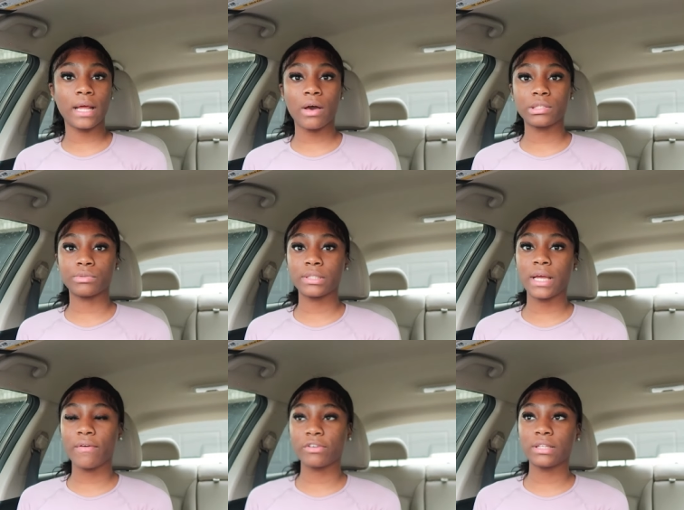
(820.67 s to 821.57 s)
now is
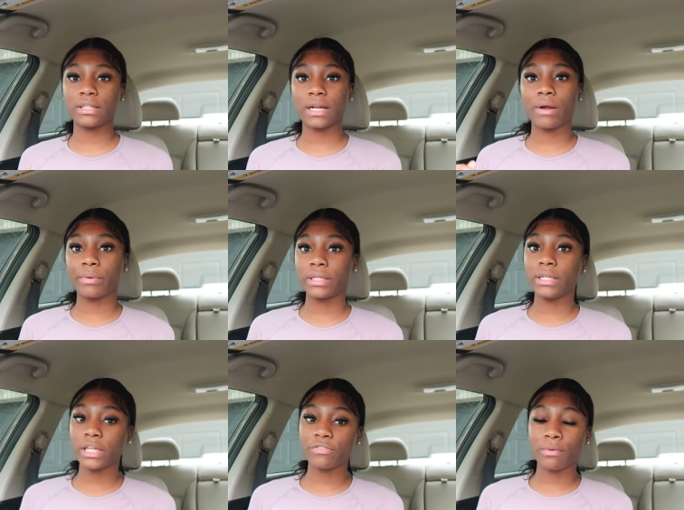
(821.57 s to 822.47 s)
really everything that I really
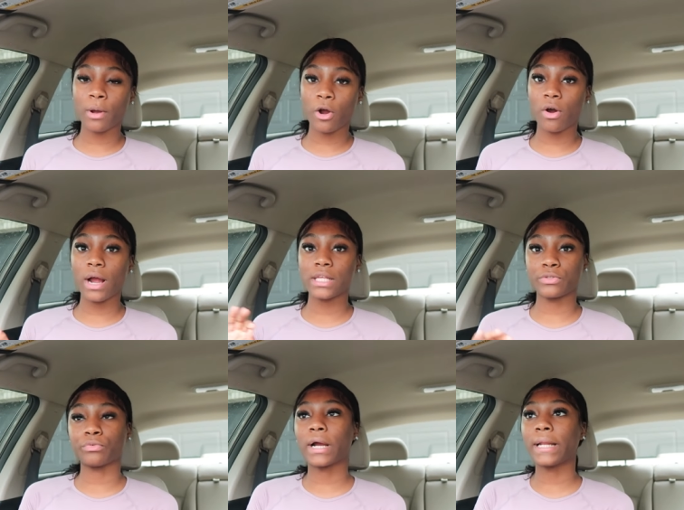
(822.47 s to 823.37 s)
needed for my car as
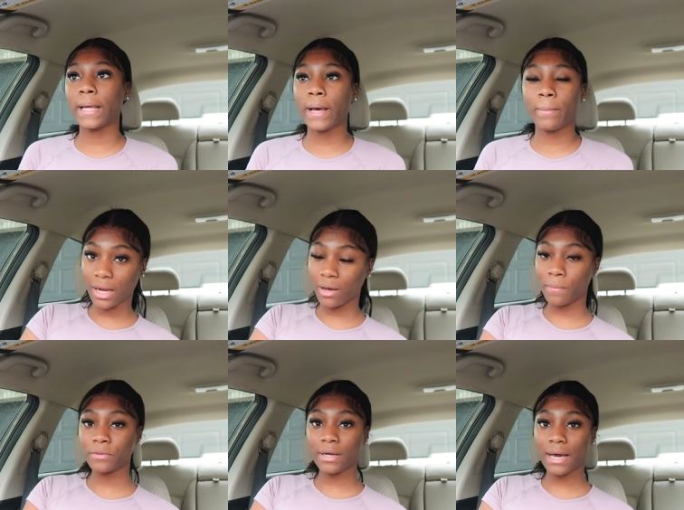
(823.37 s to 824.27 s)
of right now. I
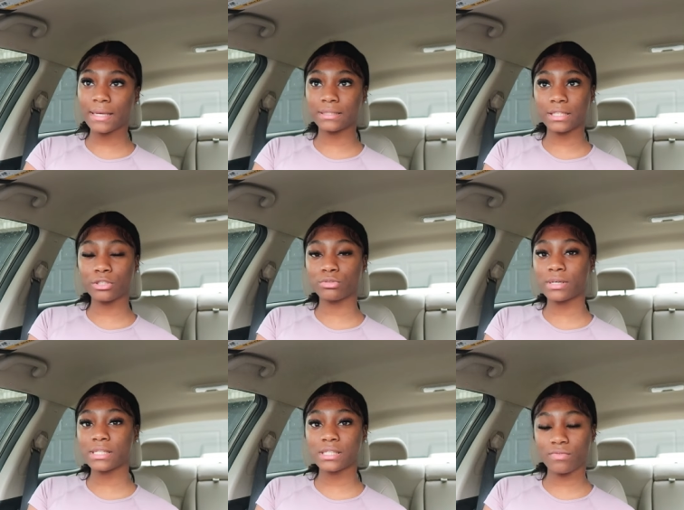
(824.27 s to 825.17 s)
hope you guys did
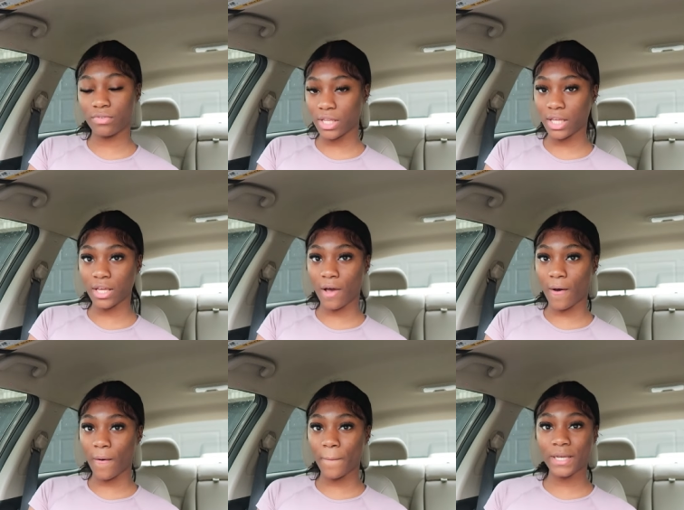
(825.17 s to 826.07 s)
enjoy this
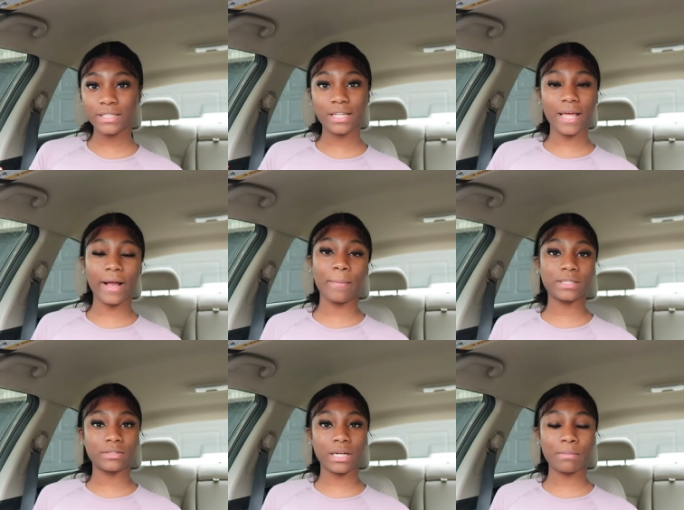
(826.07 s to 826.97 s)
video. Make sure to like, comment,
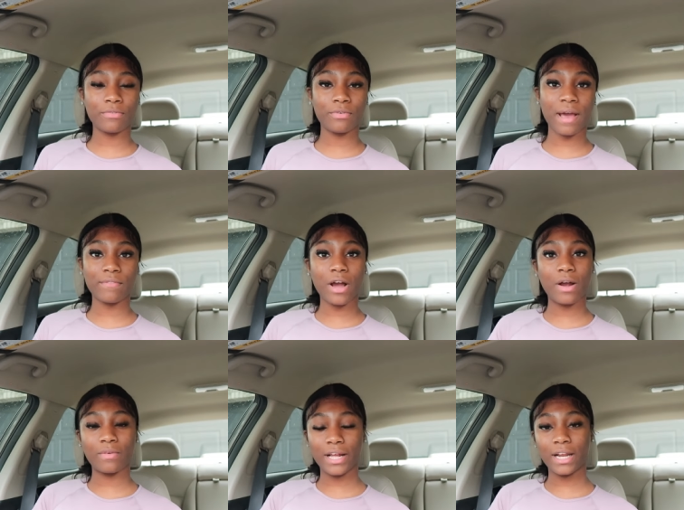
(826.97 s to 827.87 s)
subscribe if you haven't
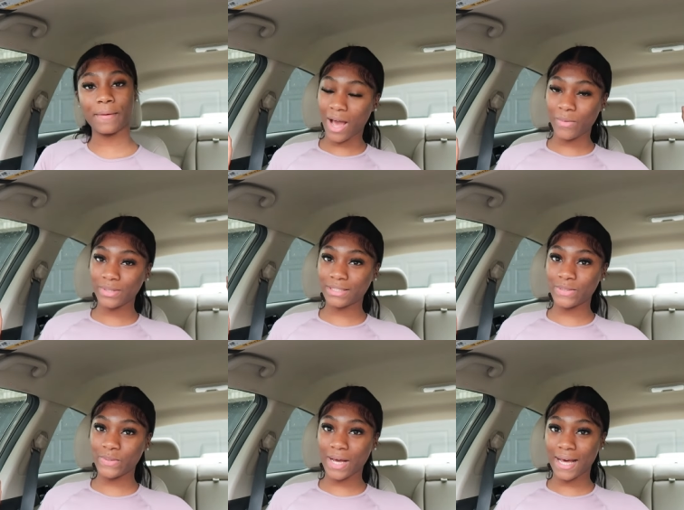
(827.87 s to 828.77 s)
already. I will
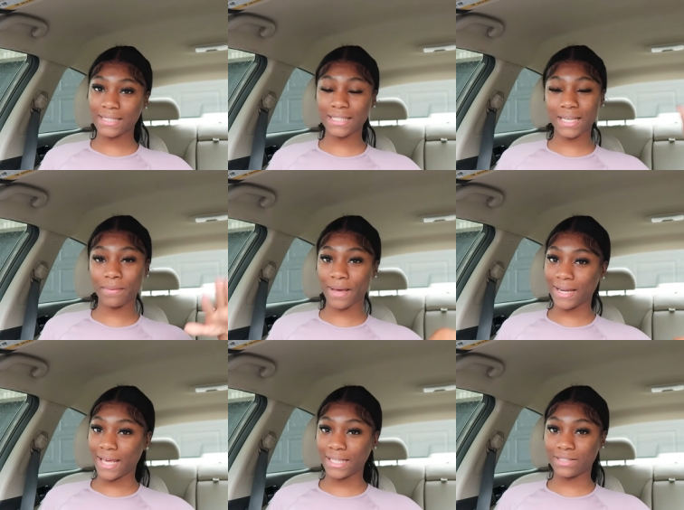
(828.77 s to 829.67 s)
see see you guys in my
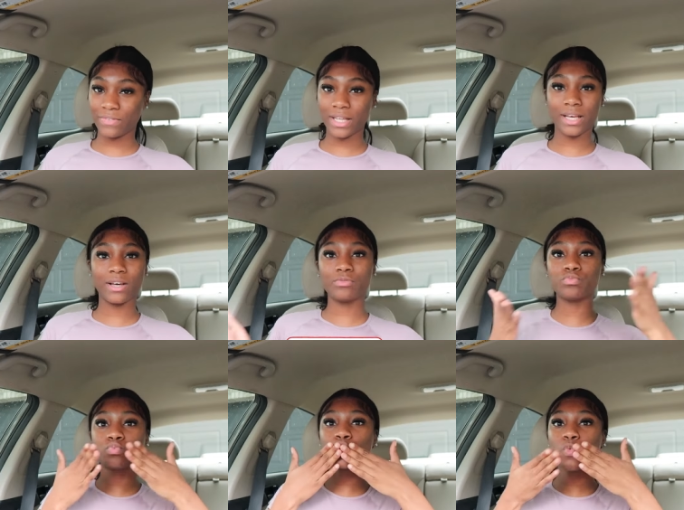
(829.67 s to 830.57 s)
next video
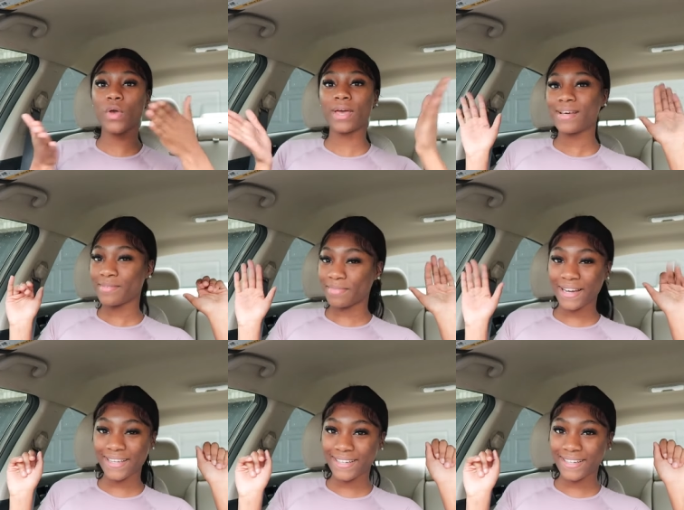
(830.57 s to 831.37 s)
bye